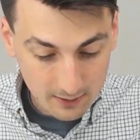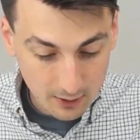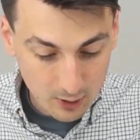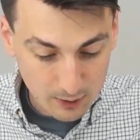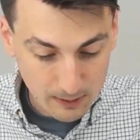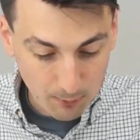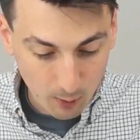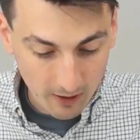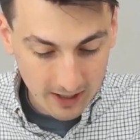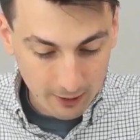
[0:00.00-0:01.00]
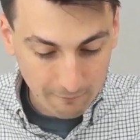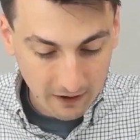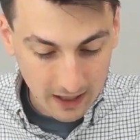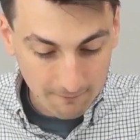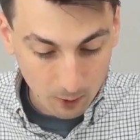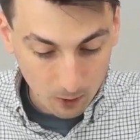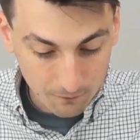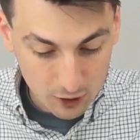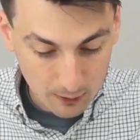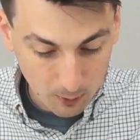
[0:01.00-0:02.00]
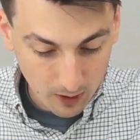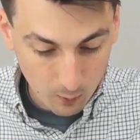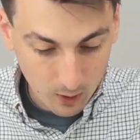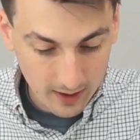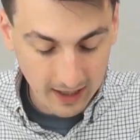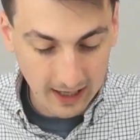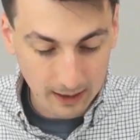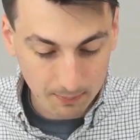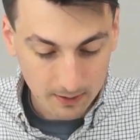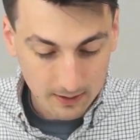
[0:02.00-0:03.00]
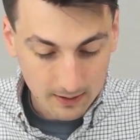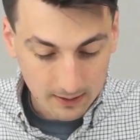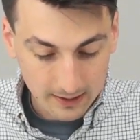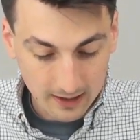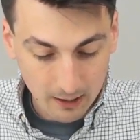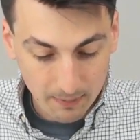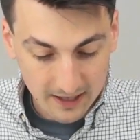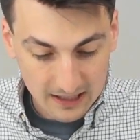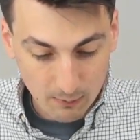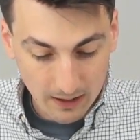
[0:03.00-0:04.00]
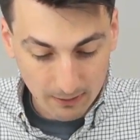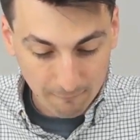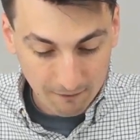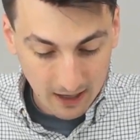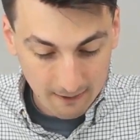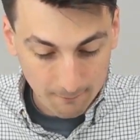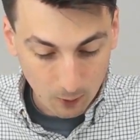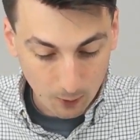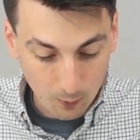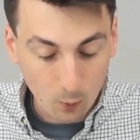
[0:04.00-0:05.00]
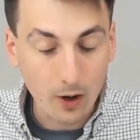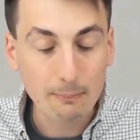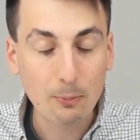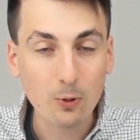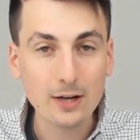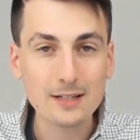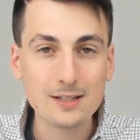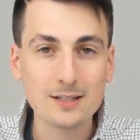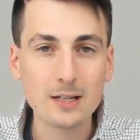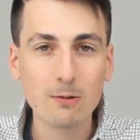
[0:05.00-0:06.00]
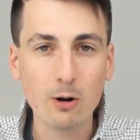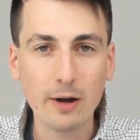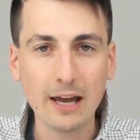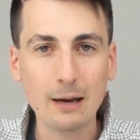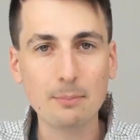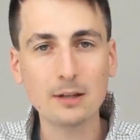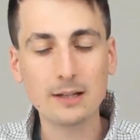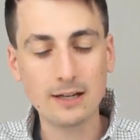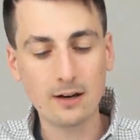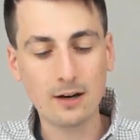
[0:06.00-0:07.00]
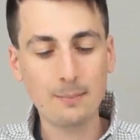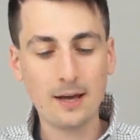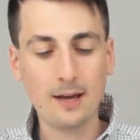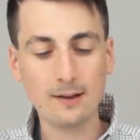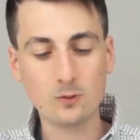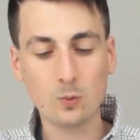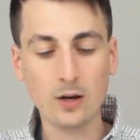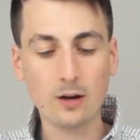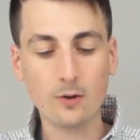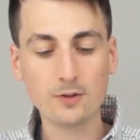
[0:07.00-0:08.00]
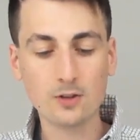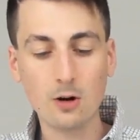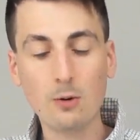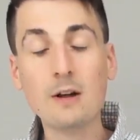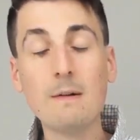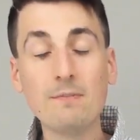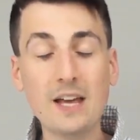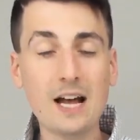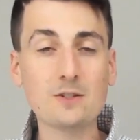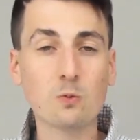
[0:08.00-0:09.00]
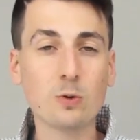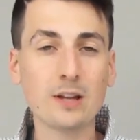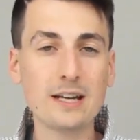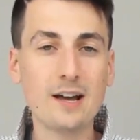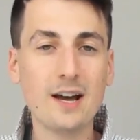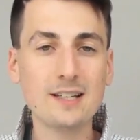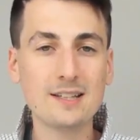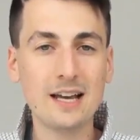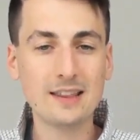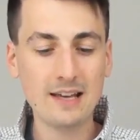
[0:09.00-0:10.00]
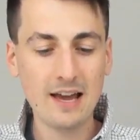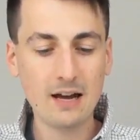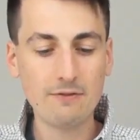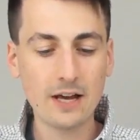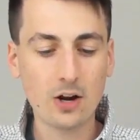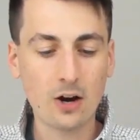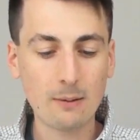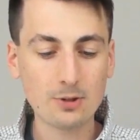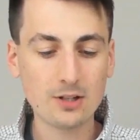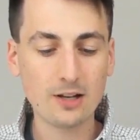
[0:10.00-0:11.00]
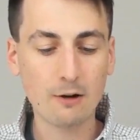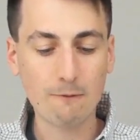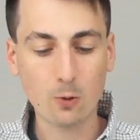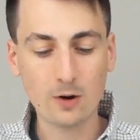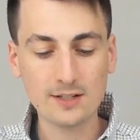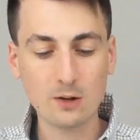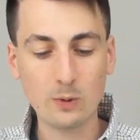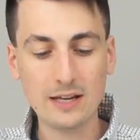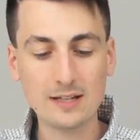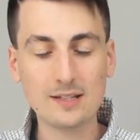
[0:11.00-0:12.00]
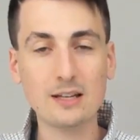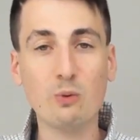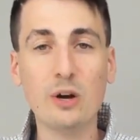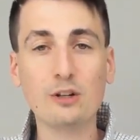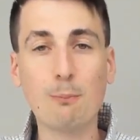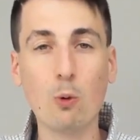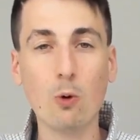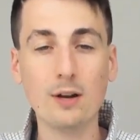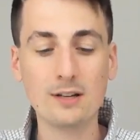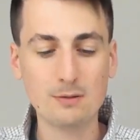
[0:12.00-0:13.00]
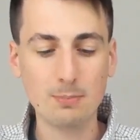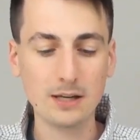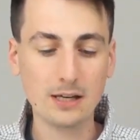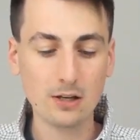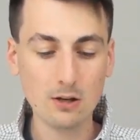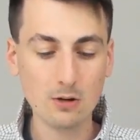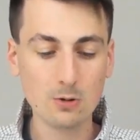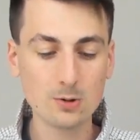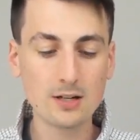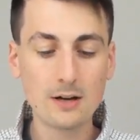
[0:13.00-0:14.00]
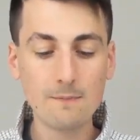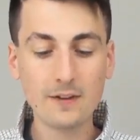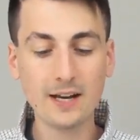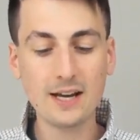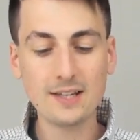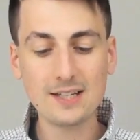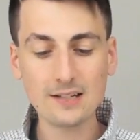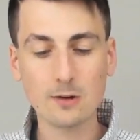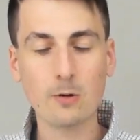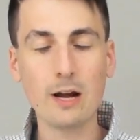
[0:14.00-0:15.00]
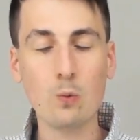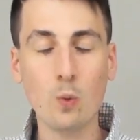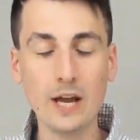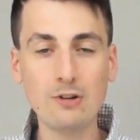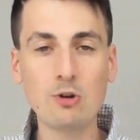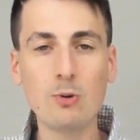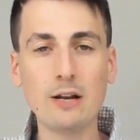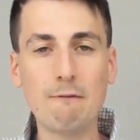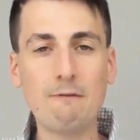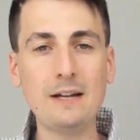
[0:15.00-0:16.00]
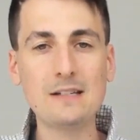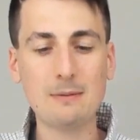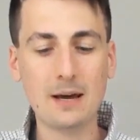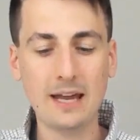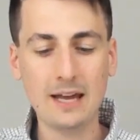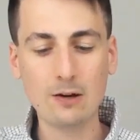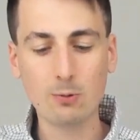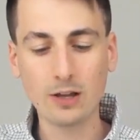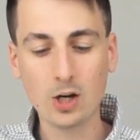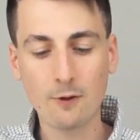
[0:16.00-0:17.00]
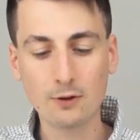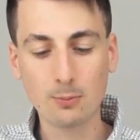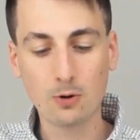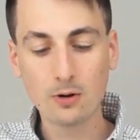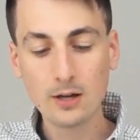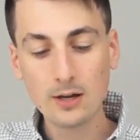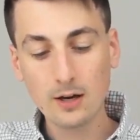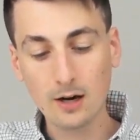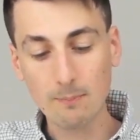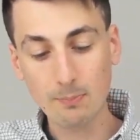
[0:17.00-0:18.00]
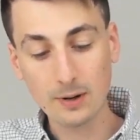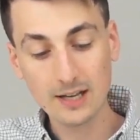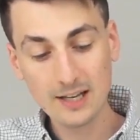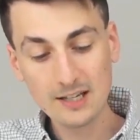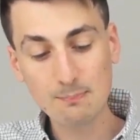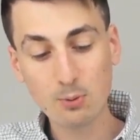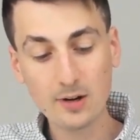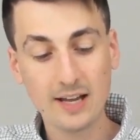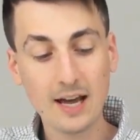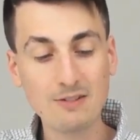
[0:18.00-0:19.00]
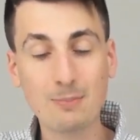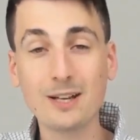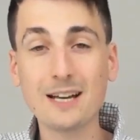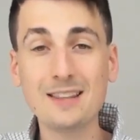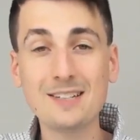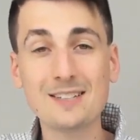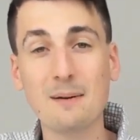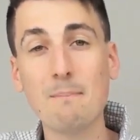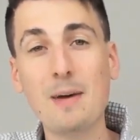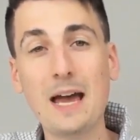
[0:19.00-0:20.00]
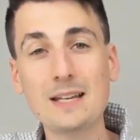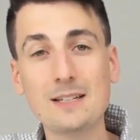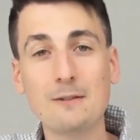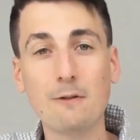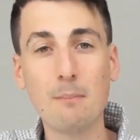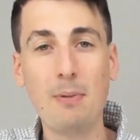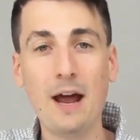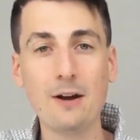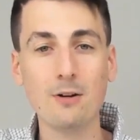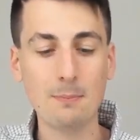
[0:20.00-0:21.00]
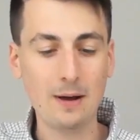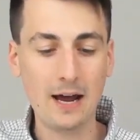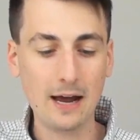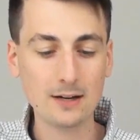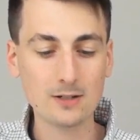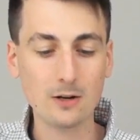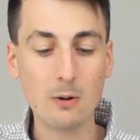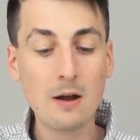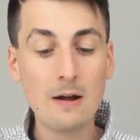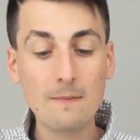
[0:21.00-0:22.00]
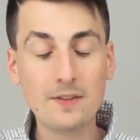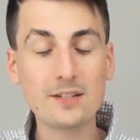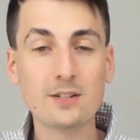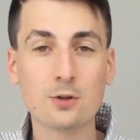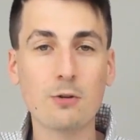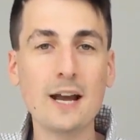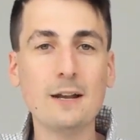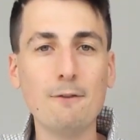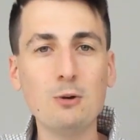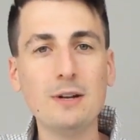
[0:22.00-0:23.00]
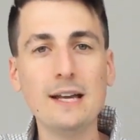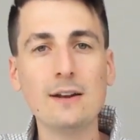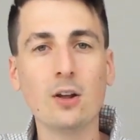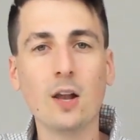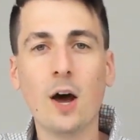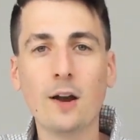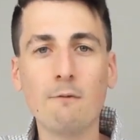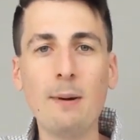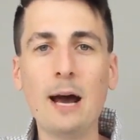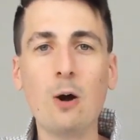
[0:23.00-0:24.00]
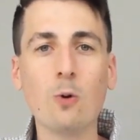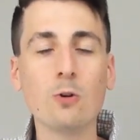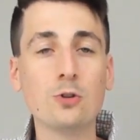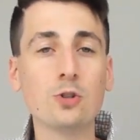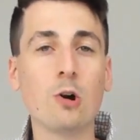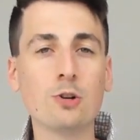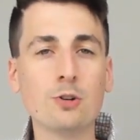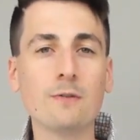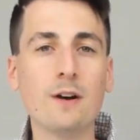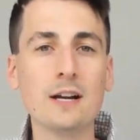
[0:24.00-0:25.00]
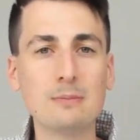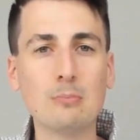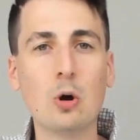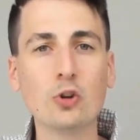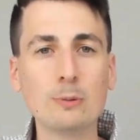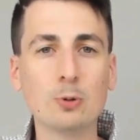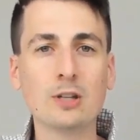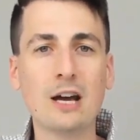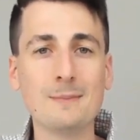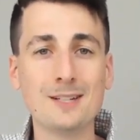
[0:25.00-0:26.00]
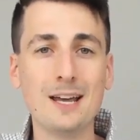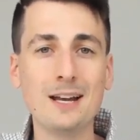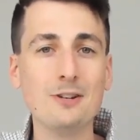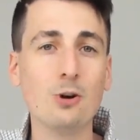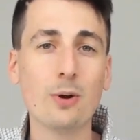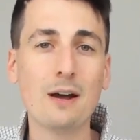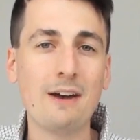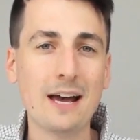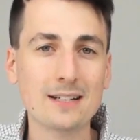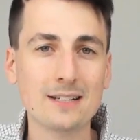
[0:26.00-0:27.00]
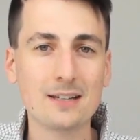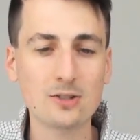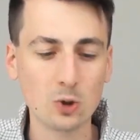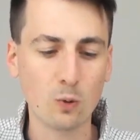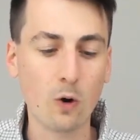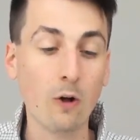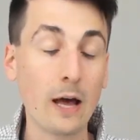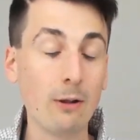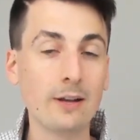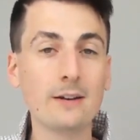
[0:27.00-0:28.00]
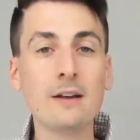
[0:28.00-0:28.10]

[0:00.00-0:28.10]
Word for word: USB port right here, the 5 volt, 2.1 amp lit up. And then we have the 5 volt 1.0 amp lit up as well. So that's really nice that they have that option there for us that we can see which port is being used. Again, this has a great weight to it. It fits in my hand, really comfortable, um, but it is pretty heavy. But again, this is a massive battery pack. So this is great if you need a lot of power to charge your device multiple times a day. You don't have access to a wall outlet.